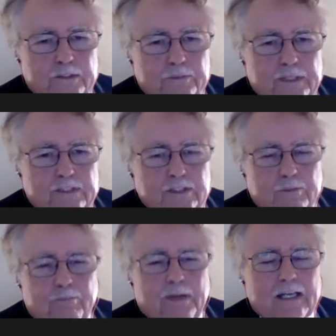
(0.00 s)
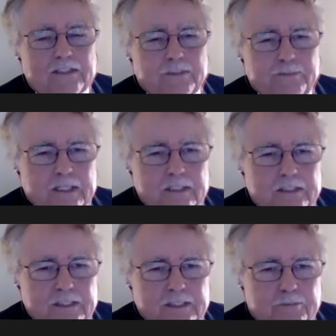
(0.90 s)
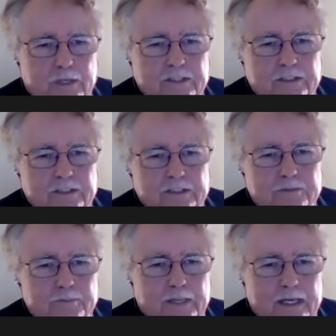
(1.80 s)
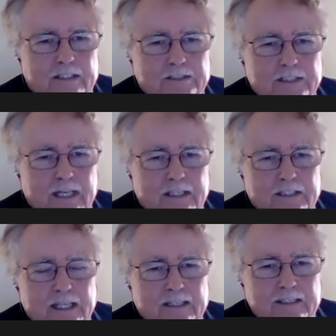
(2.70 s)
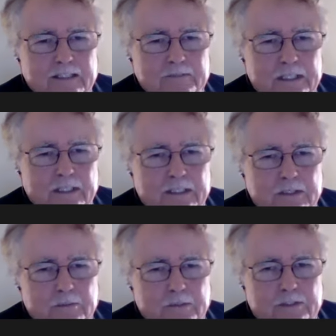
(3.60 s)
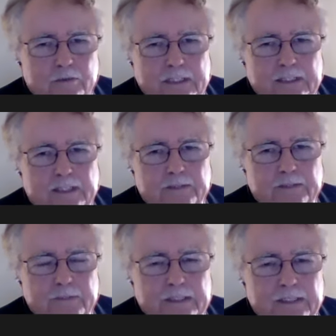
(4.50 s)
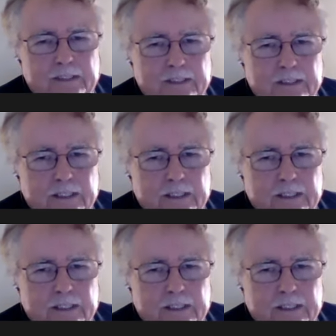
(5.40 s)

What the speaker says: mentioned the possibility of prejudice by consolidating him, but there really couldn't be.